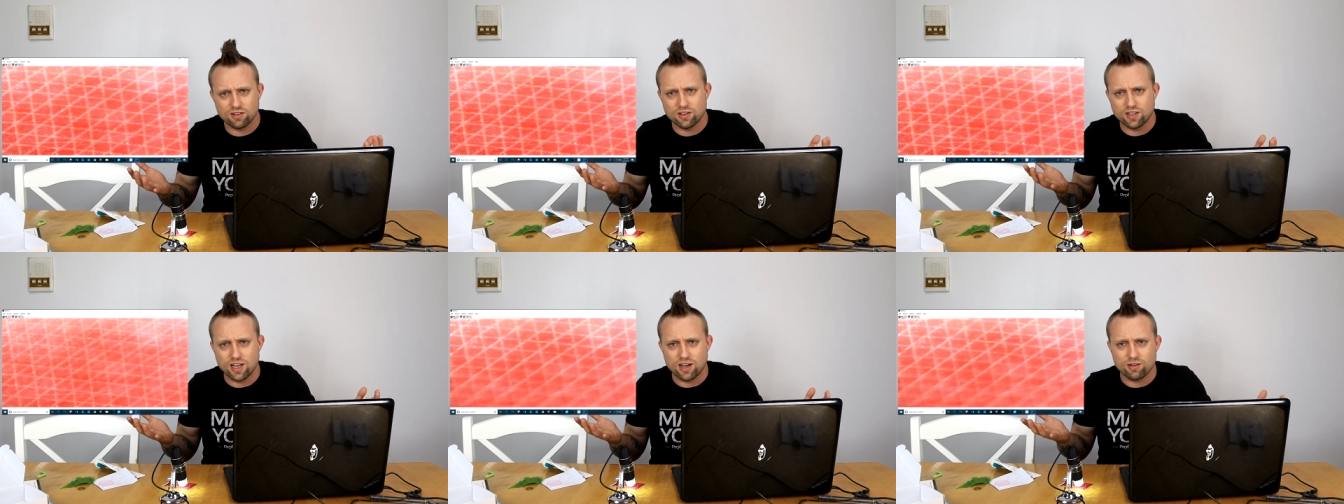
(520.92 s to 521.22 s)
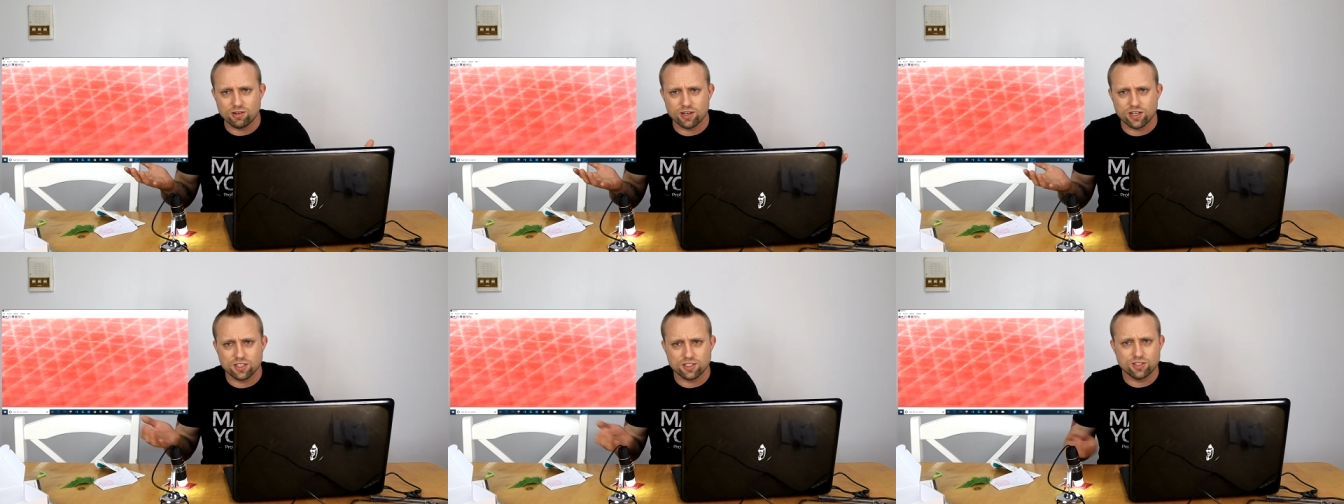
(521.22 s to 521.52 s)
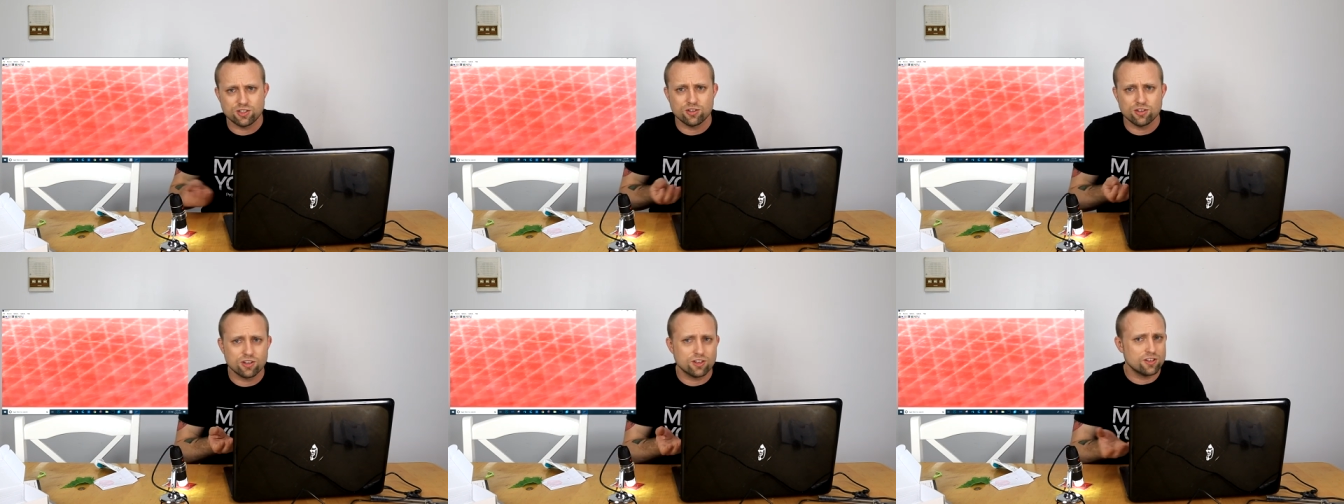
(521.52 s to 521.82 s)

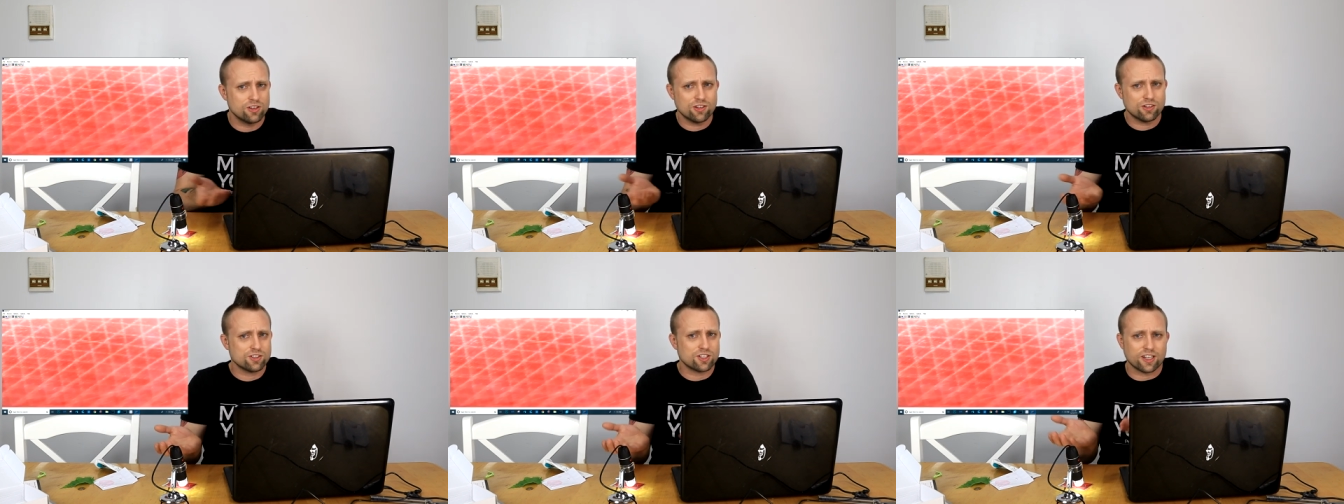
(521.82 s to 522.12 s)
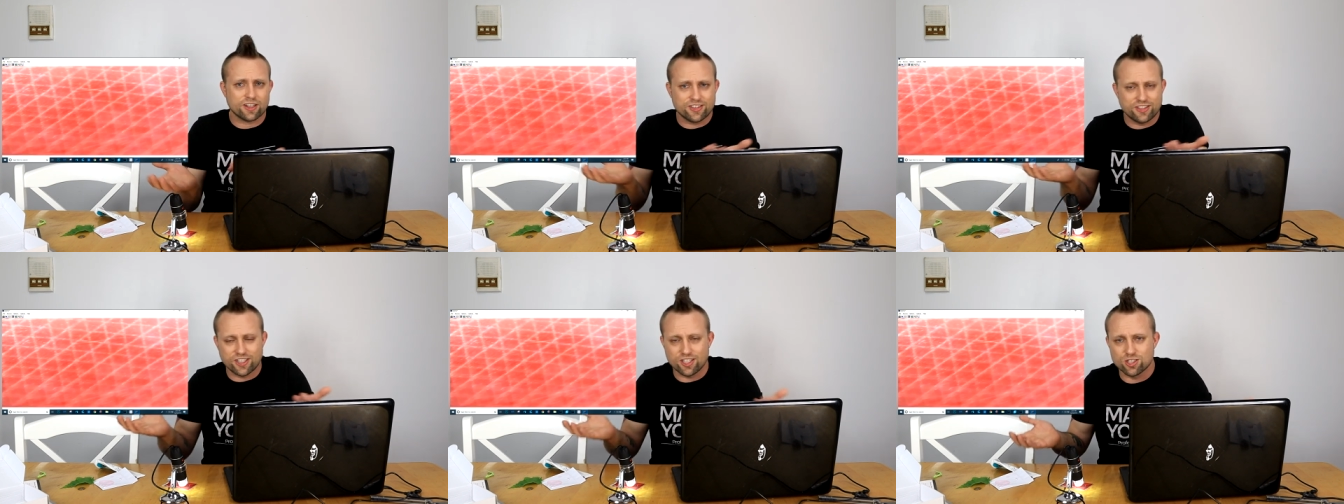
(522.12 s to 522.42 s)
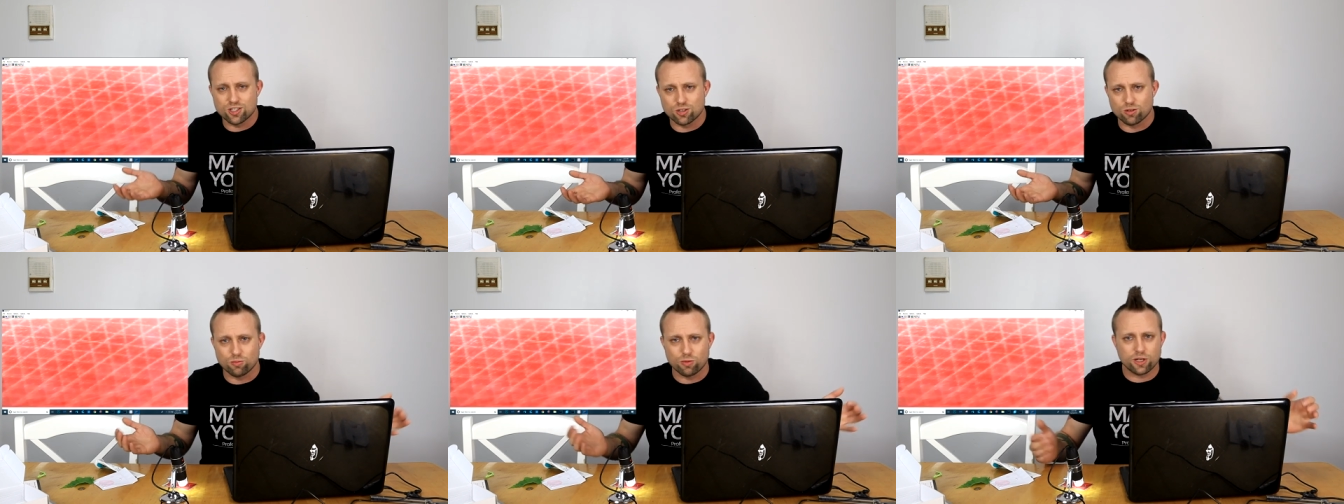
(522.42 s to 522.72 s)
nowadays you there's like
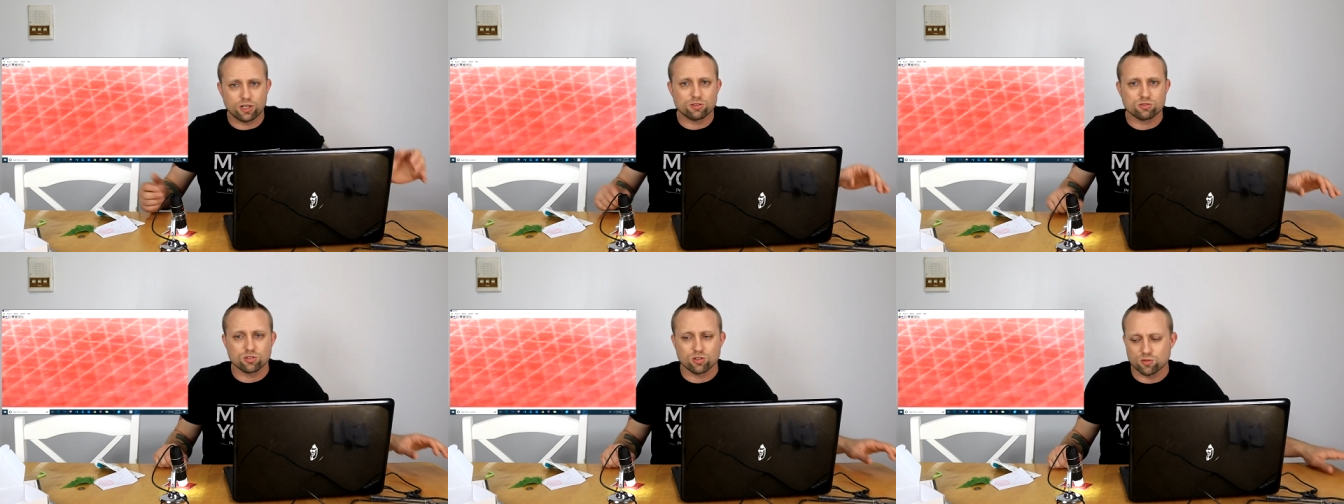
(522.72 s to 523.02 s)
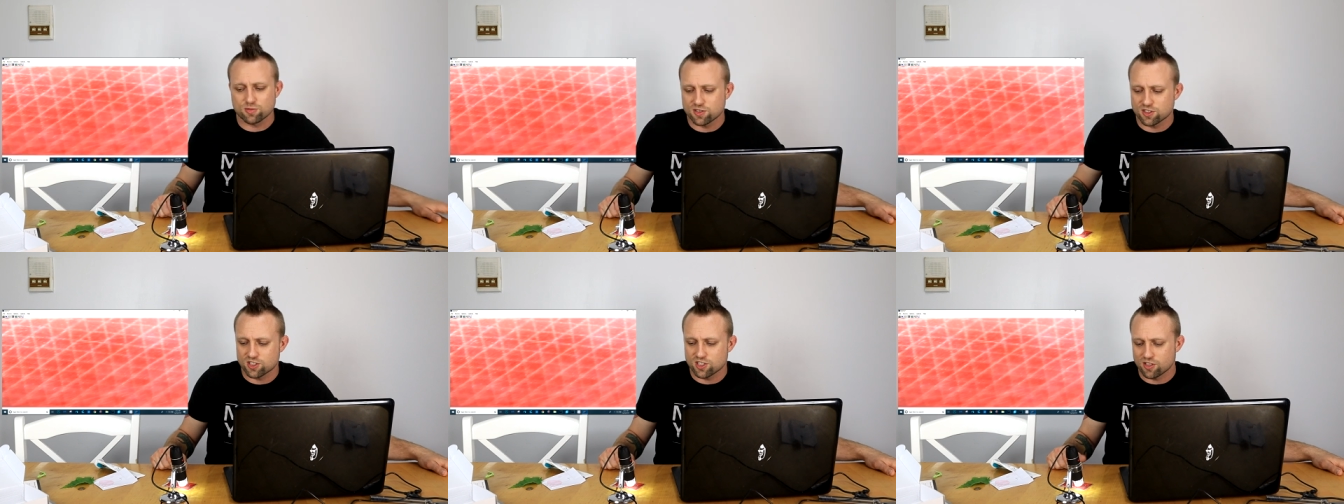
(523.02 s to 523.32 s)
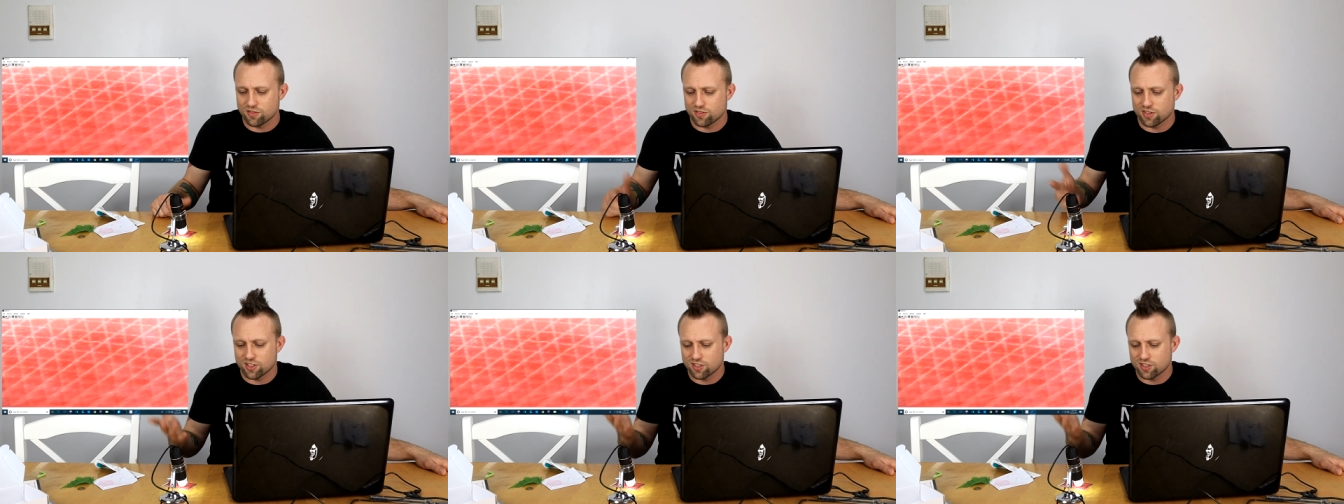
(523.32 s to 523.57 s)
digital microscopes and stuff.